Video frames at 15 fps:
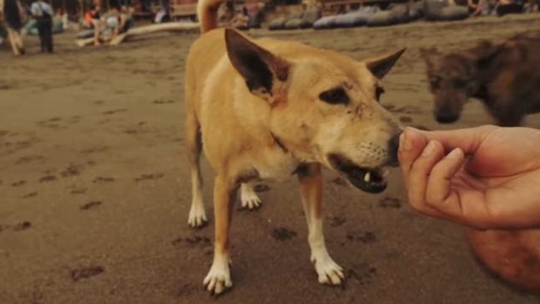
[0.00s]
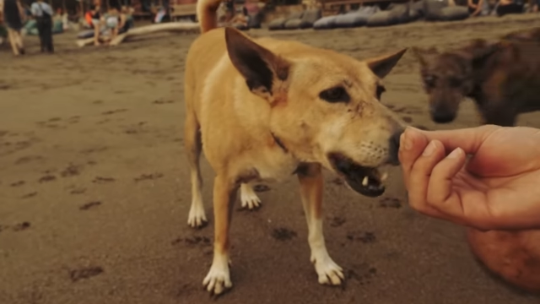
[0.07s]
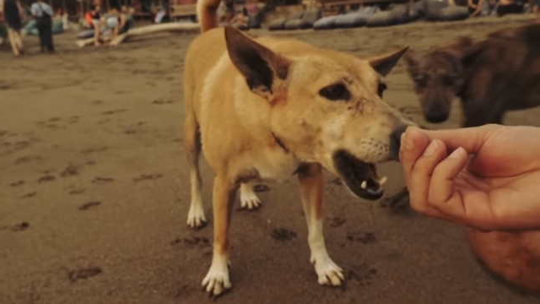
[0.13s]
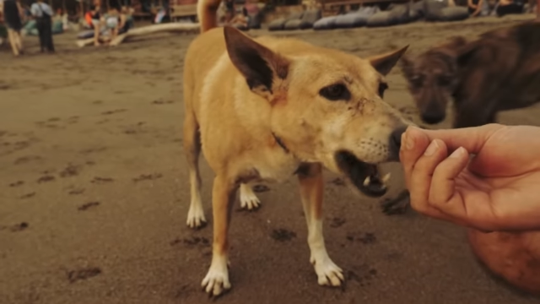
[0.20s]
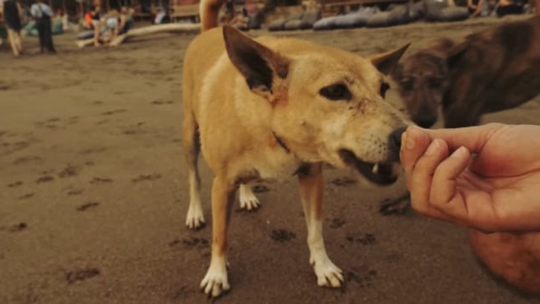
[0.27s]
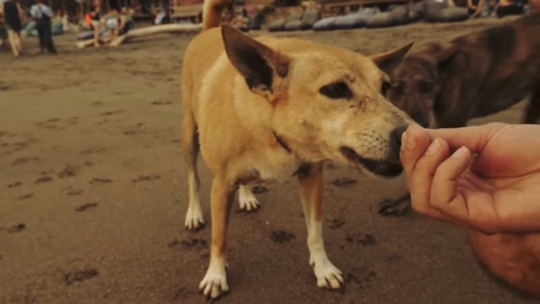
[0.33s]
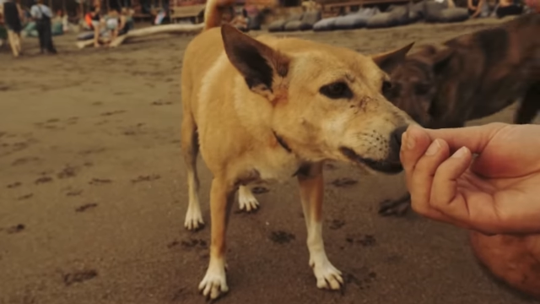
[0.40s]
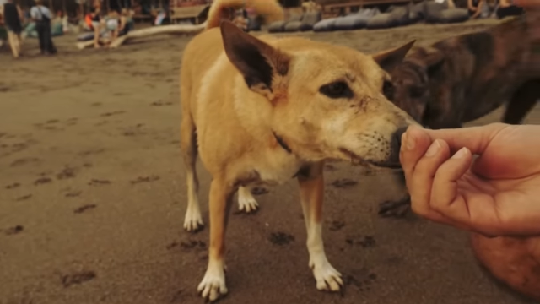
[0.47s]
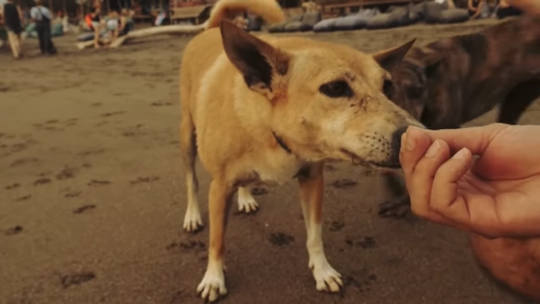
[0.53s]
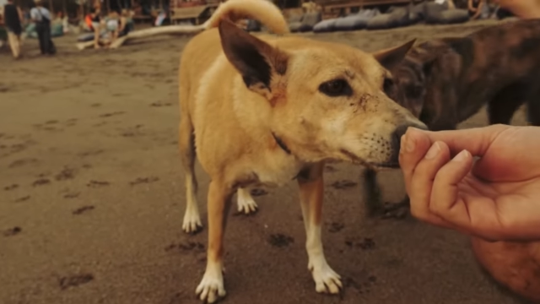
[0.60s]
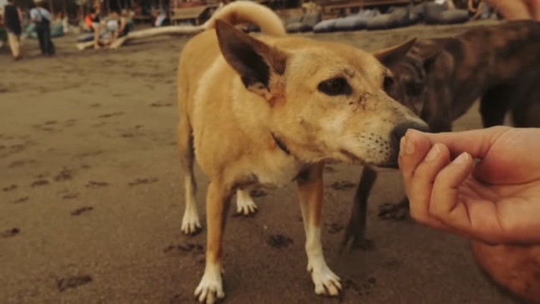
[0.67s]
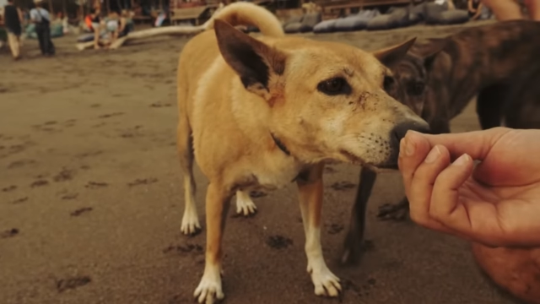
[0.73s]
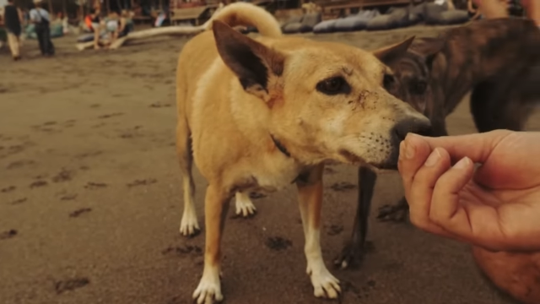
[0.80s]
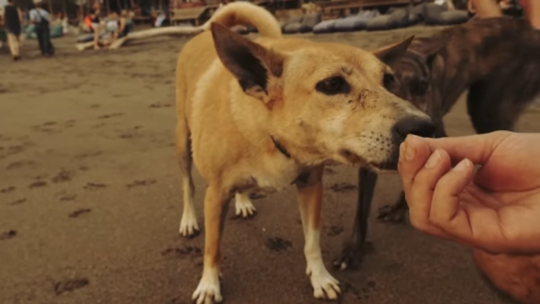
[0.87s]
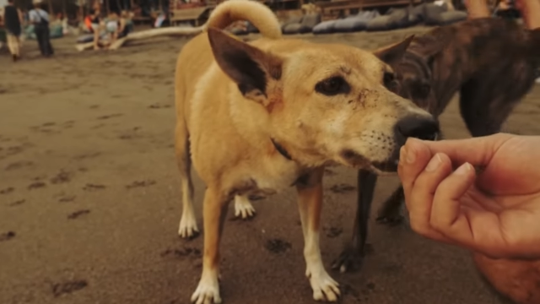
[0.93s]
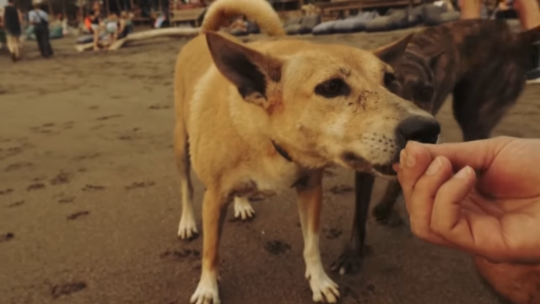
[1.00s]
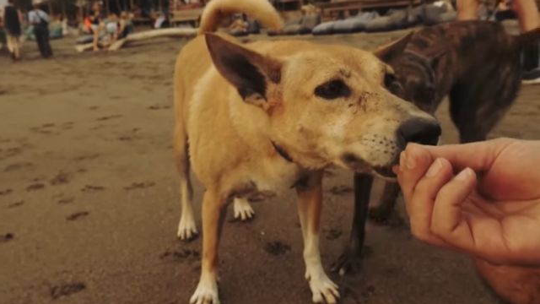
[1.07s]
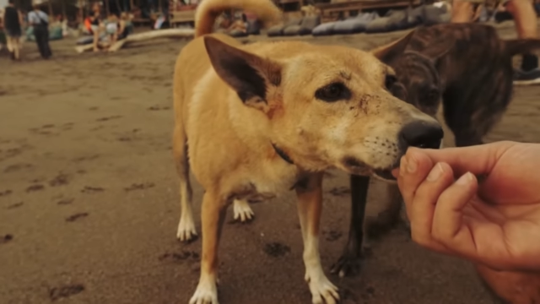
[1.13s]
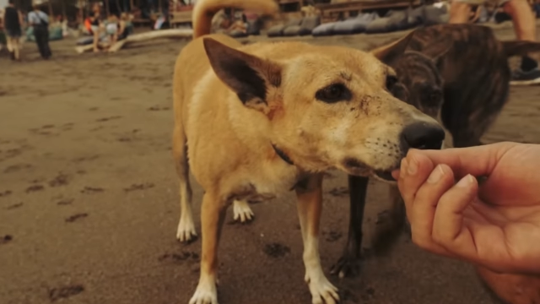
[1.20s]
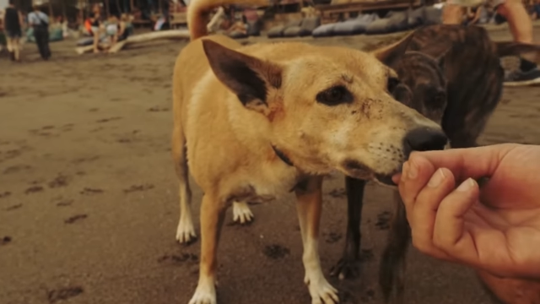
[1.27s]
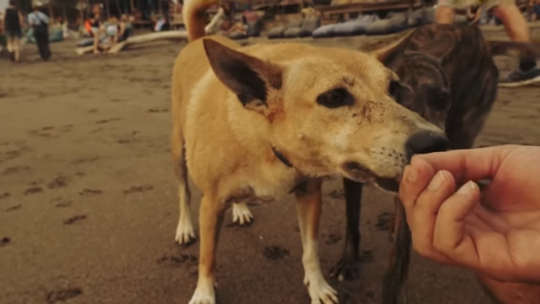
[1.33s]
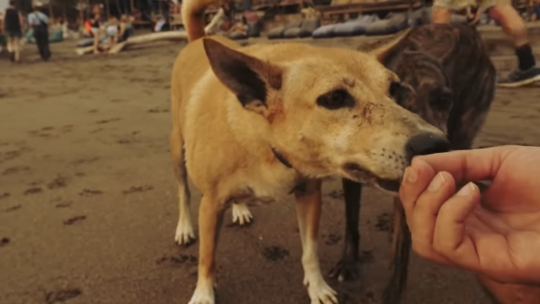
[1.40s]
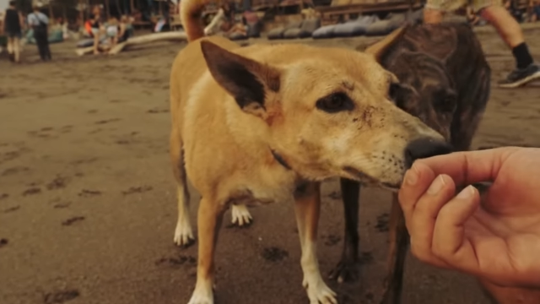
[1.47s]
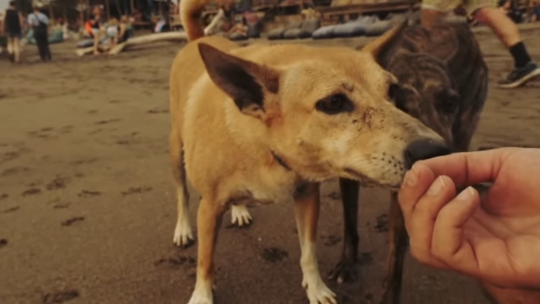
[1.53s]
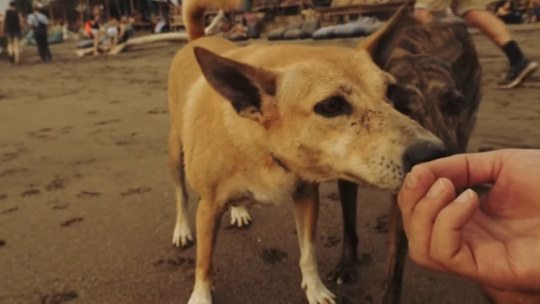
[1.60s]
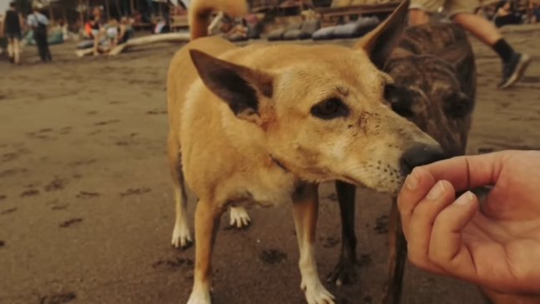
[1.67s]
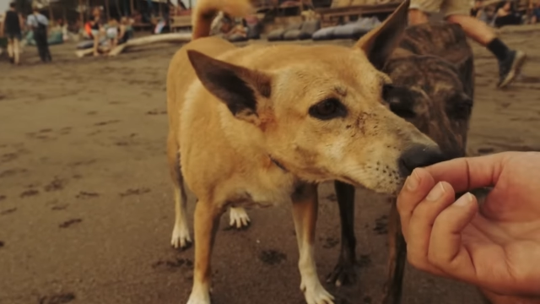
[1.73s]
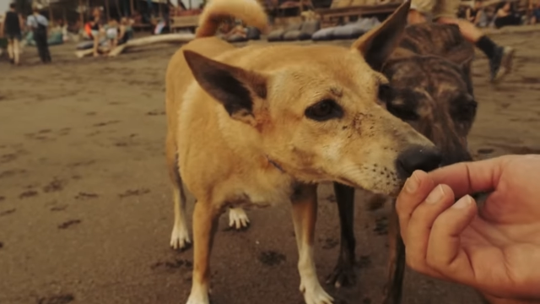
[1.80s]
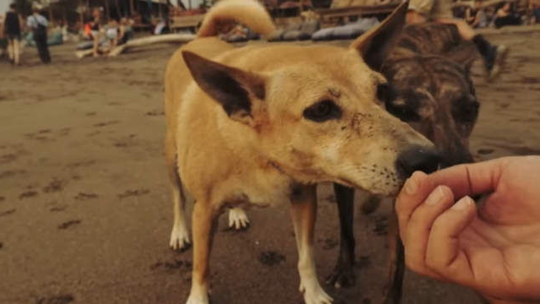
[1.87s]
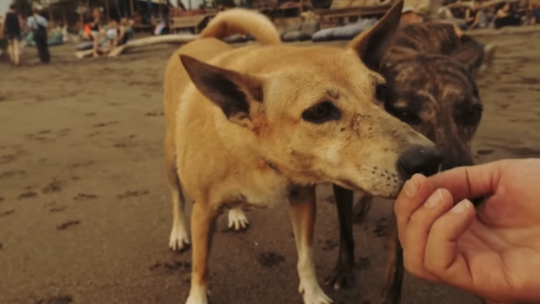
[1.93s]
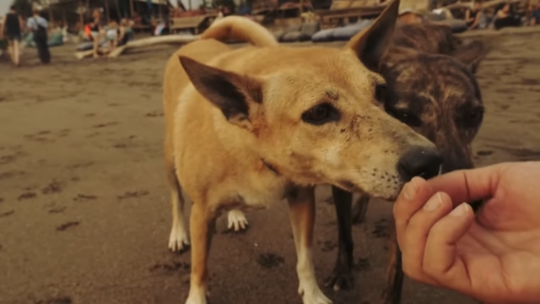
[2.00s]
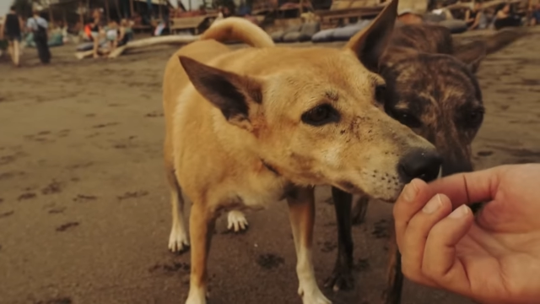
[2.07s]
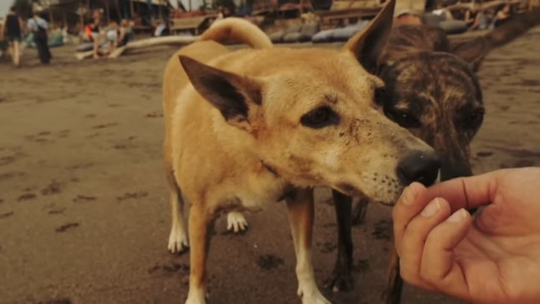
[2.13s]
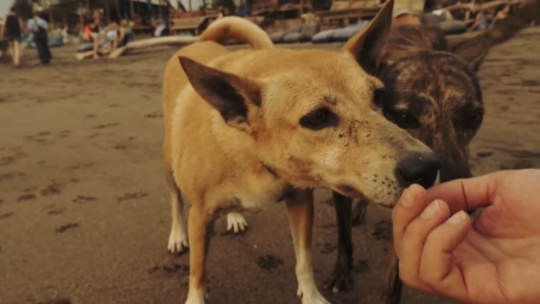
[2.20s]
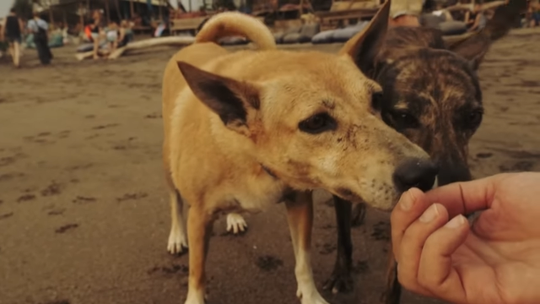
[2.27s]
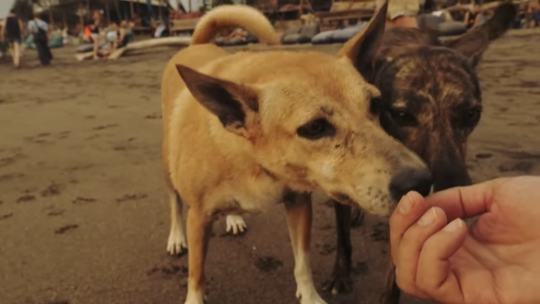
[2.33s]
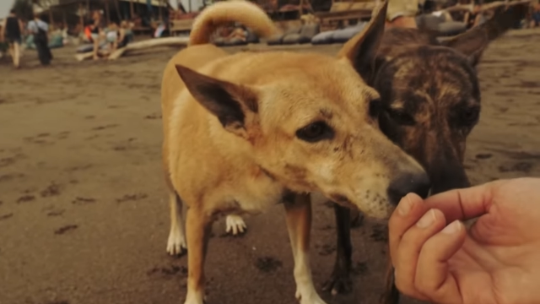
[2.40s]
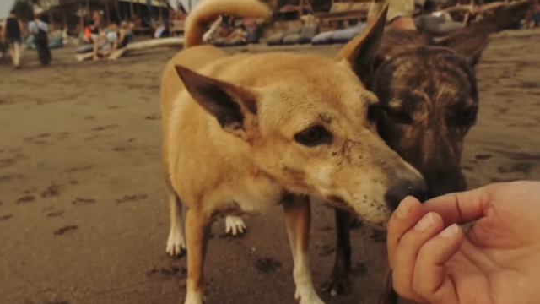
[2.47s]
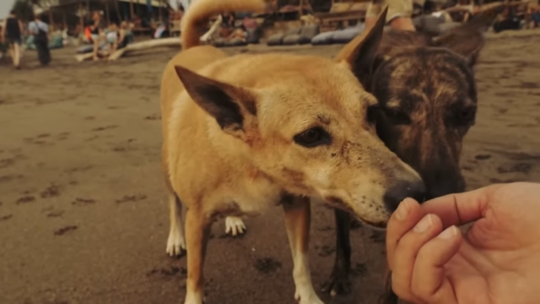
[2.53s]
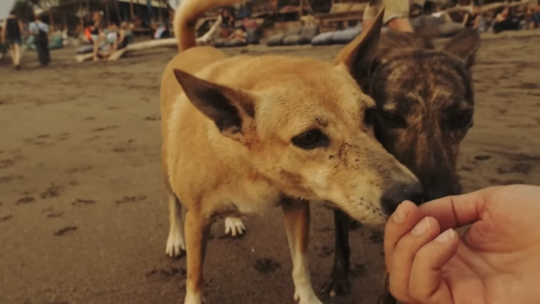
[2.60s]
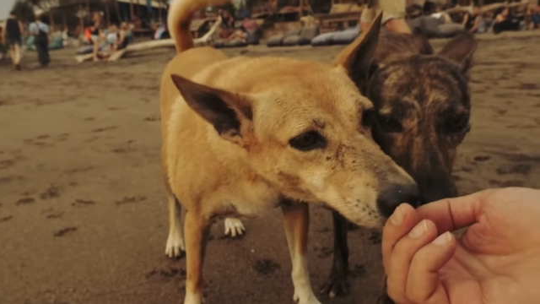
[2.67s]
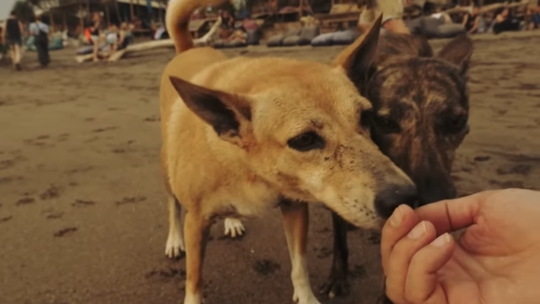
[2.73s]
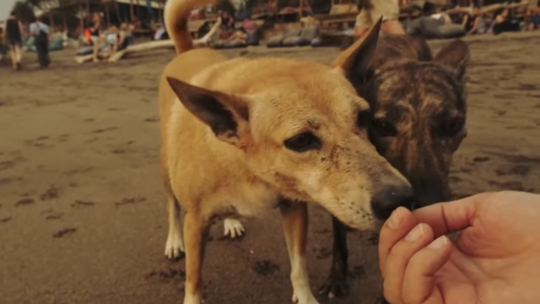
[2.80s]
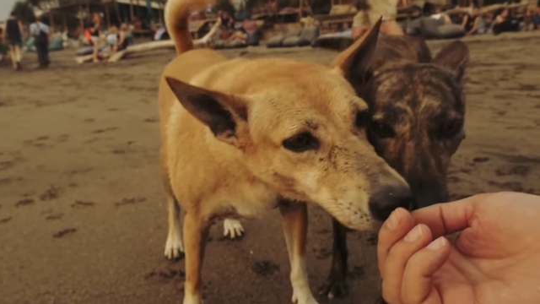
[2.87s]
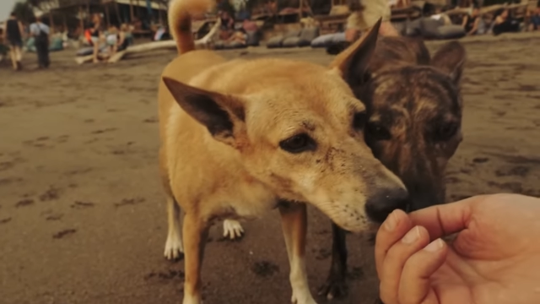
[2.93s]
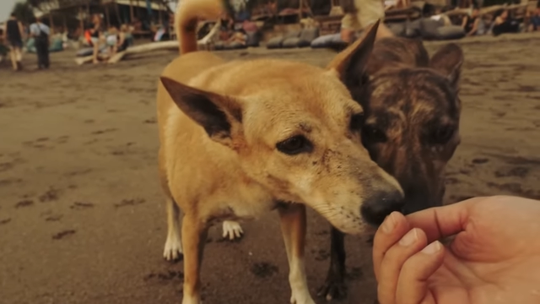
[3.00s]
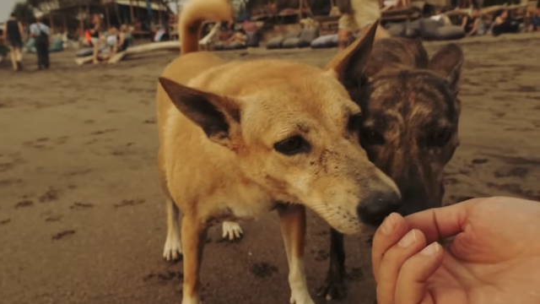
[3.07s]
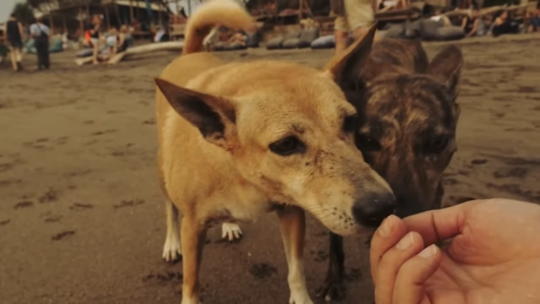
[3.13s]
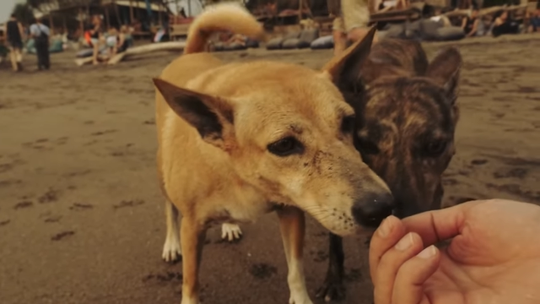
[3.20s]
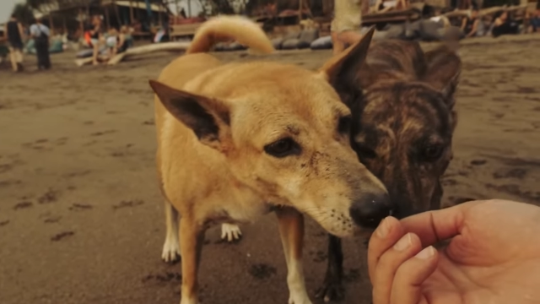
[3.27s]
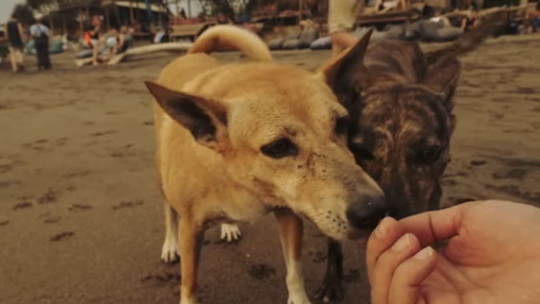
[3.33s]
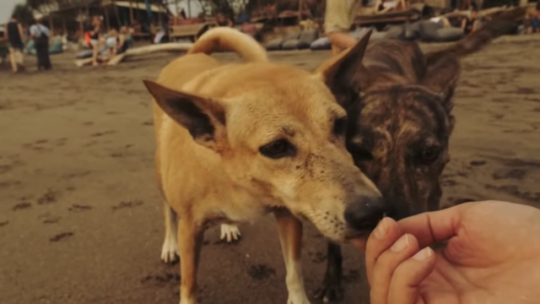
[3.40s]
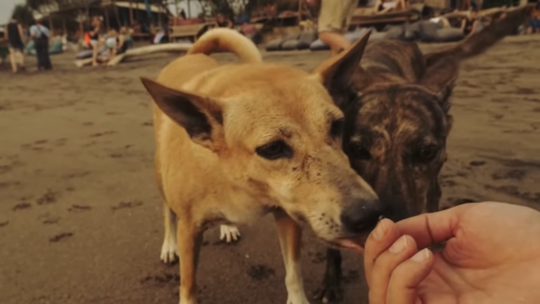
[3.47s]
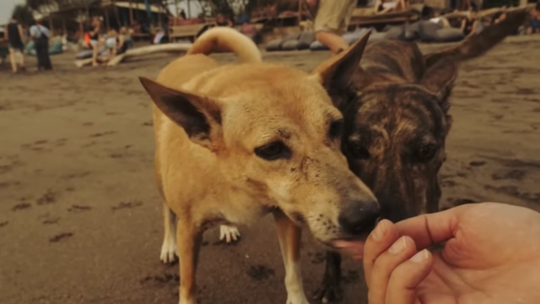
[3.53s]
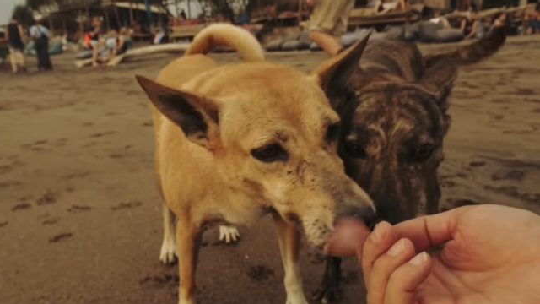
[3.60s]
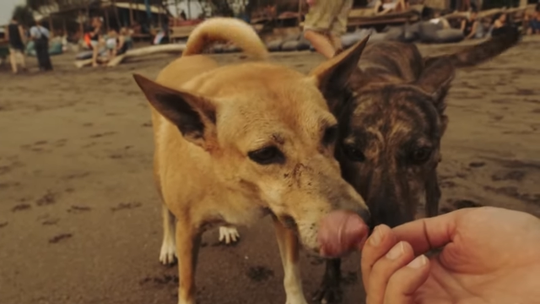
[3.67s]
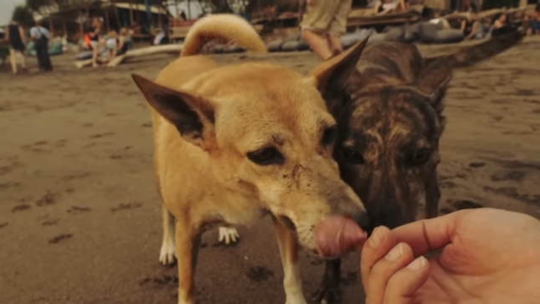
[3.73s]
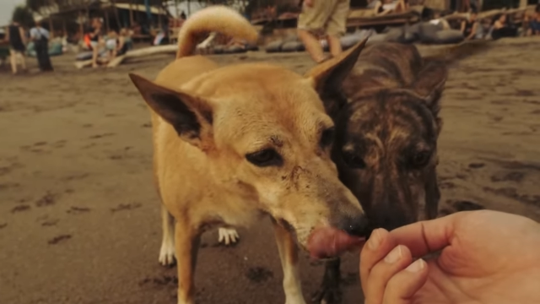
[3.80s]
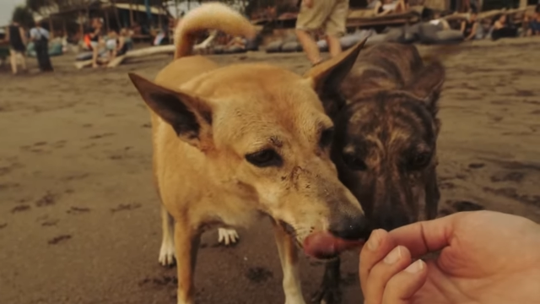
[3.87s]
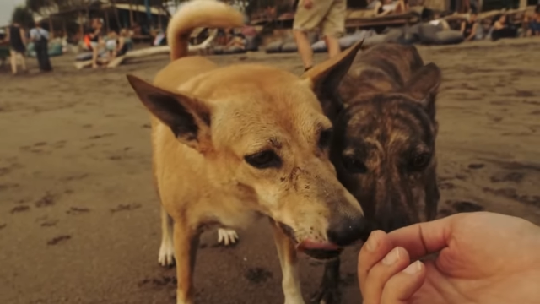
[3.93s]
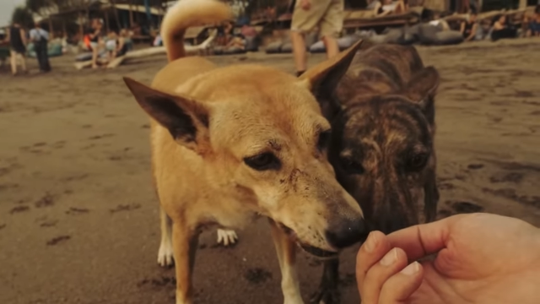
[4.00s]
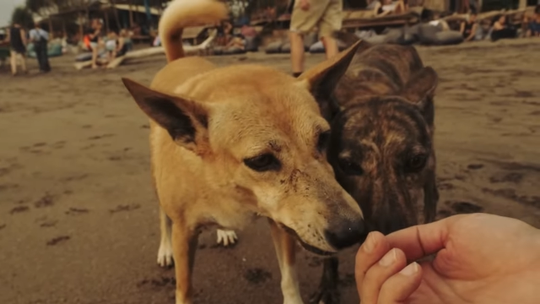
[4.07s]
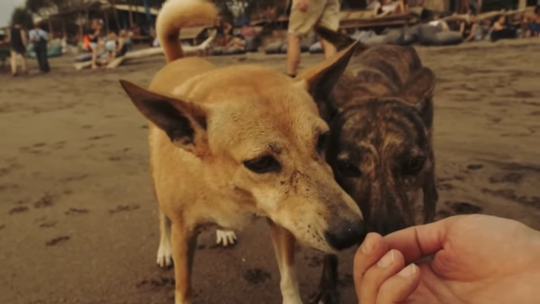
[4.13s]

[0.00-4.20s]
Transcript: (no speaker visible)